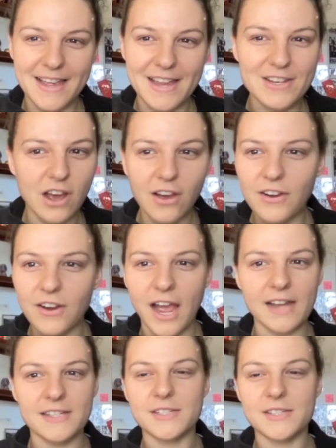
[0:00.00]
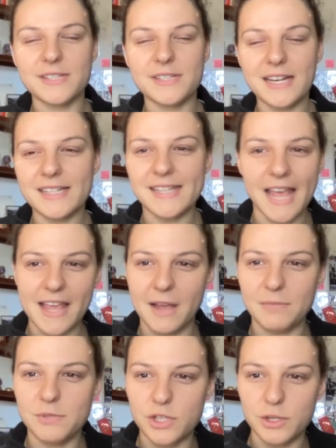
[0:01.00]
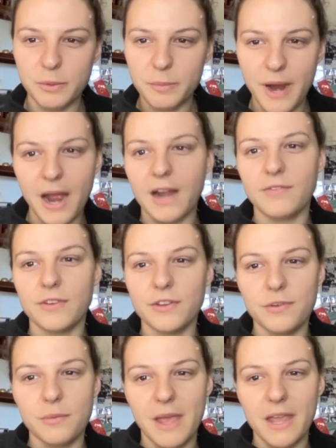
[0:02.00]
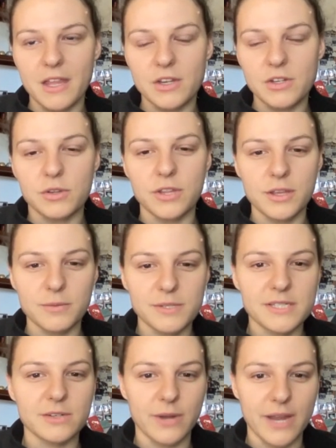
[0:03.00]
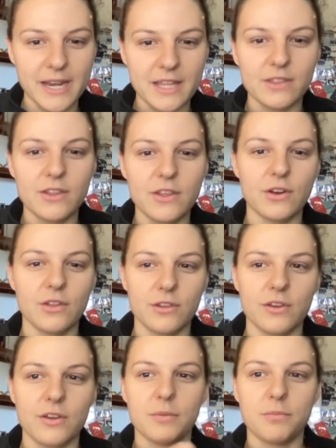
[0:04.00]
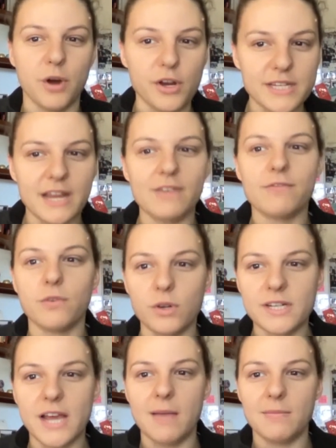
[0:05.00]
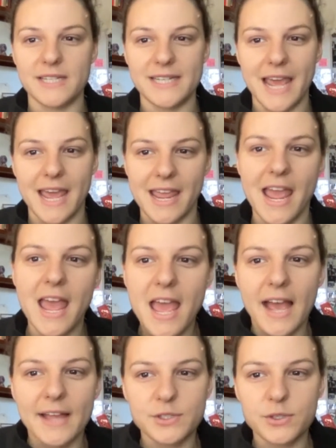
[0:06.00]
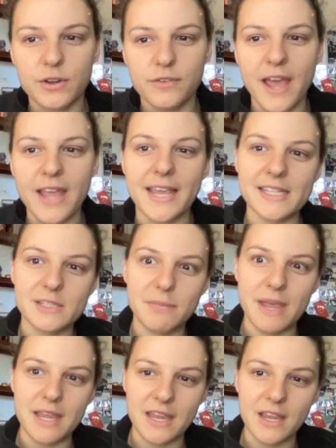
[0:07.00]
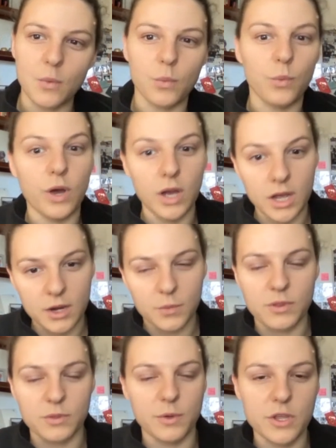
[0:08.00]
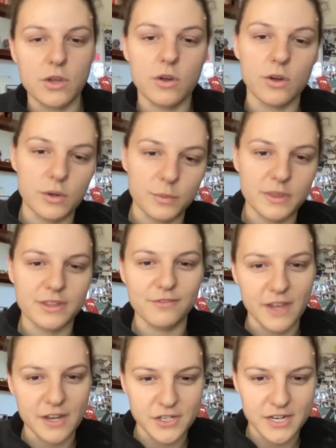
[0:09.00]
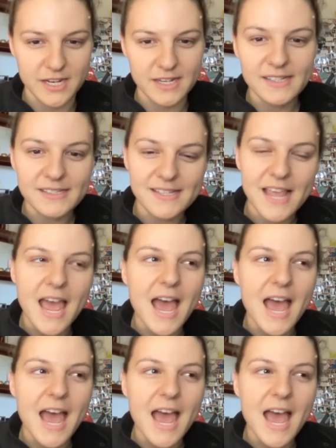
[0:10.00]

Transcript: no, I just was going to say I'm super proud of you for making sure that you were still getting, the protein 4 times a day and sort of, I guess, making it work with what you could with the veggies.